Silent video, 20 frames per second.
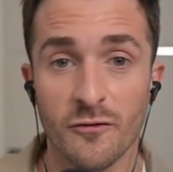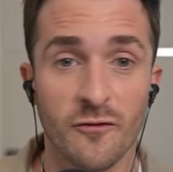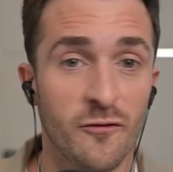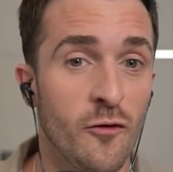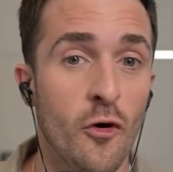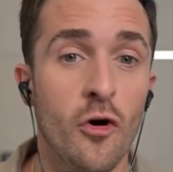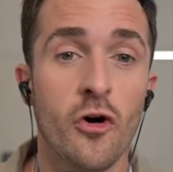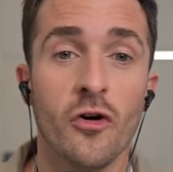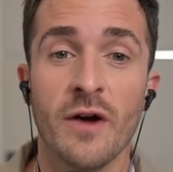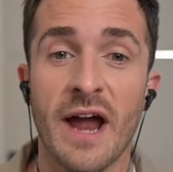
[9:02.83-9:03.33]

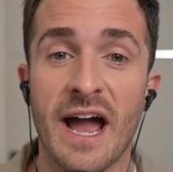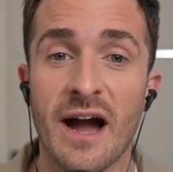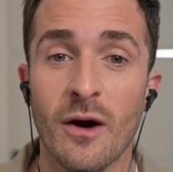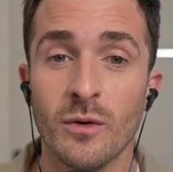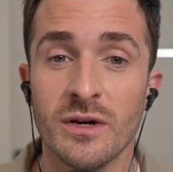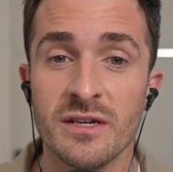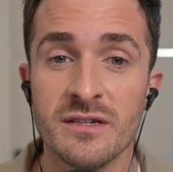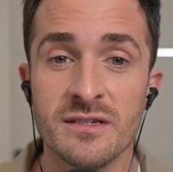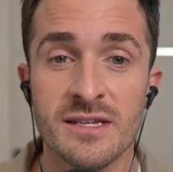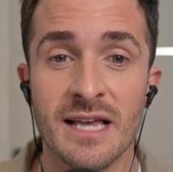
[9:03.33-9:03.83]
Four
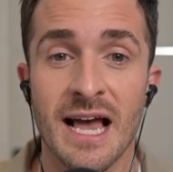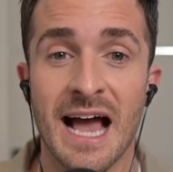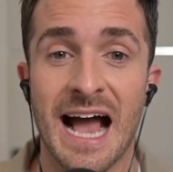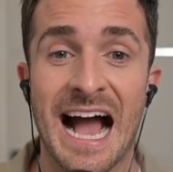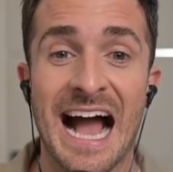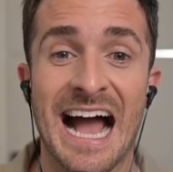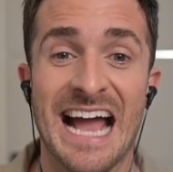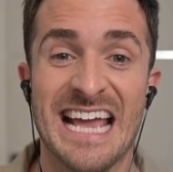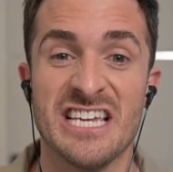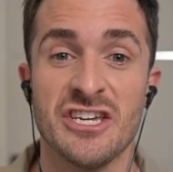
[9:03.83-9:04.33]
hours
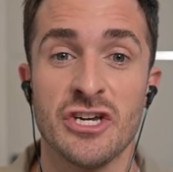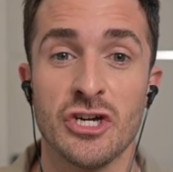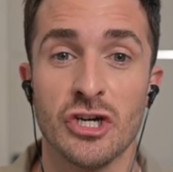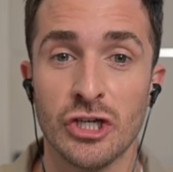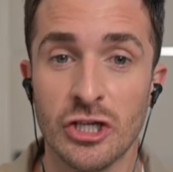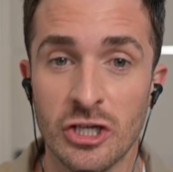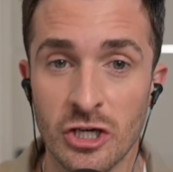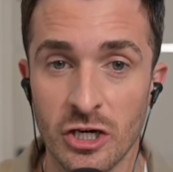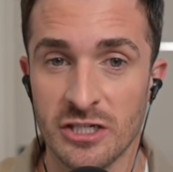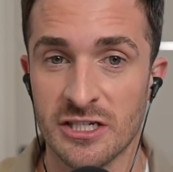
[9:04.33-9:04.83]
at a
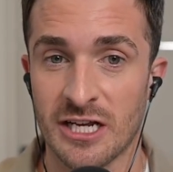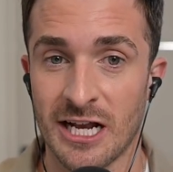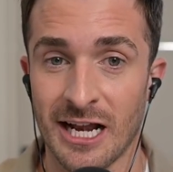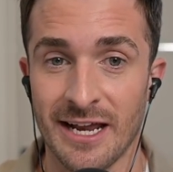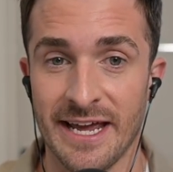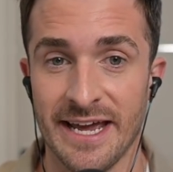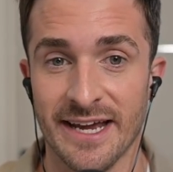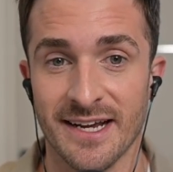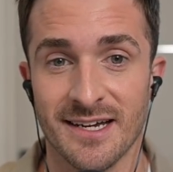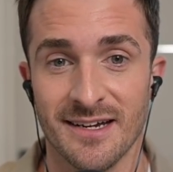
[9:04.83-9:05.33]
good
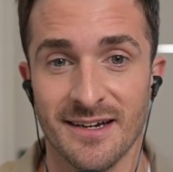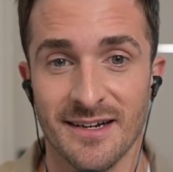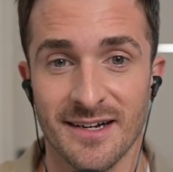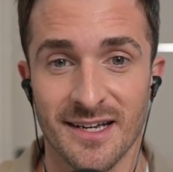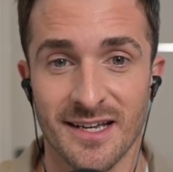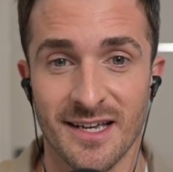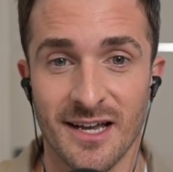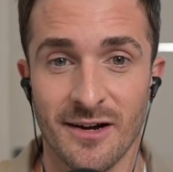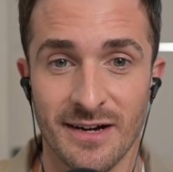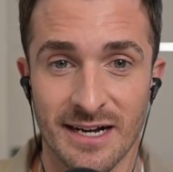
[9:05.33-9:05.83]
click
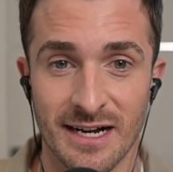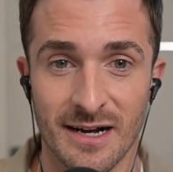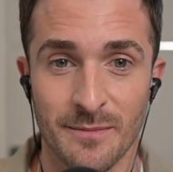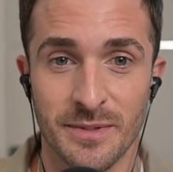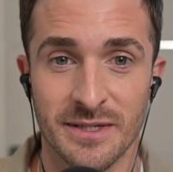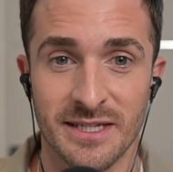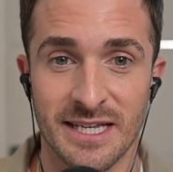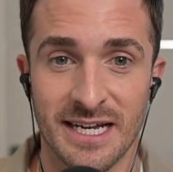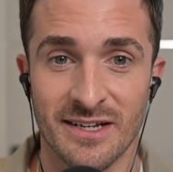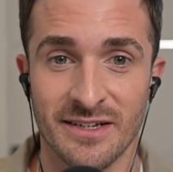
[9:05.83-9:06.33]
going
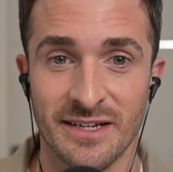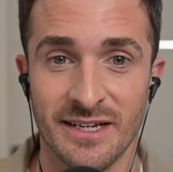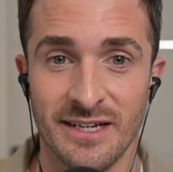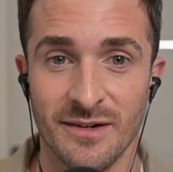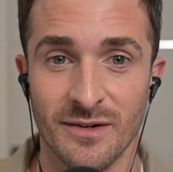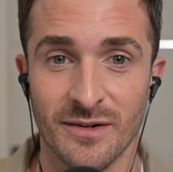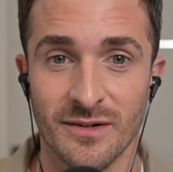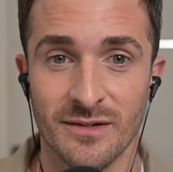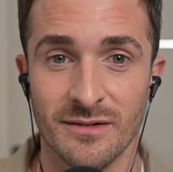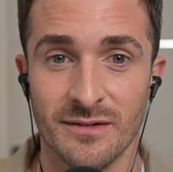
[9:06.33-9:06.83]
up and down the
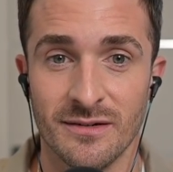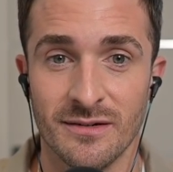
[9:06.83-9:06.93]
hill.